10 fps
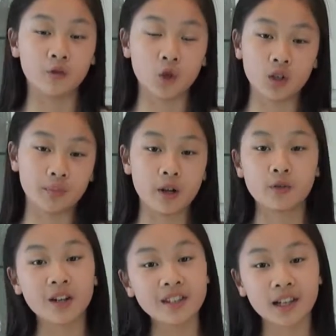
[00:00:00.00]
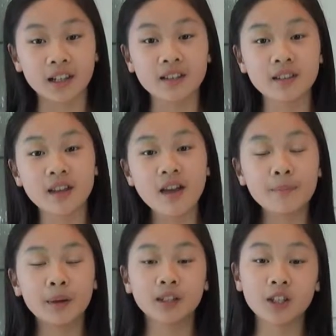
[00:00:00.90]
for about 20 seconds,
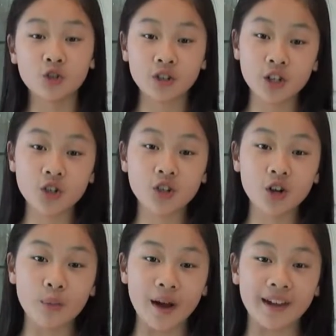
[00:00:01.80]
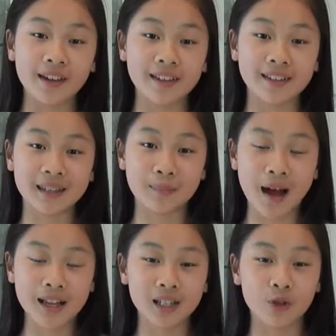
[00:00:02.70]
but the traditional way is to
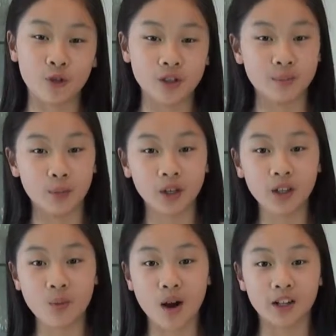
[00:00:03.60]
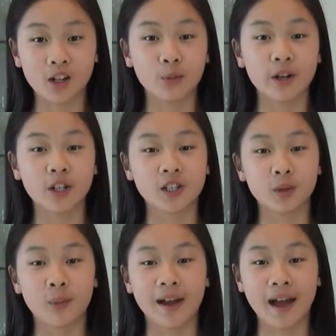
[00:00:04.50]
pass it through some boiling water, which is the
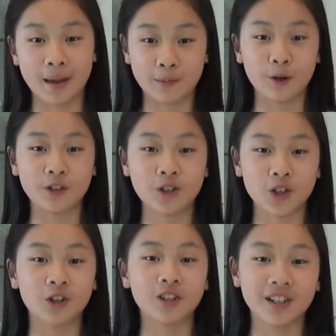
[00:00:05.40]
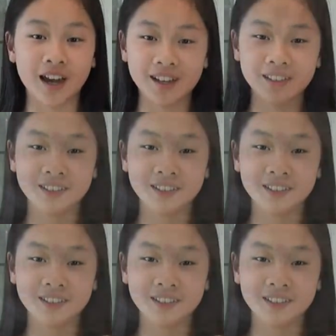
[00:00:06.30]
way I'm going to show you today.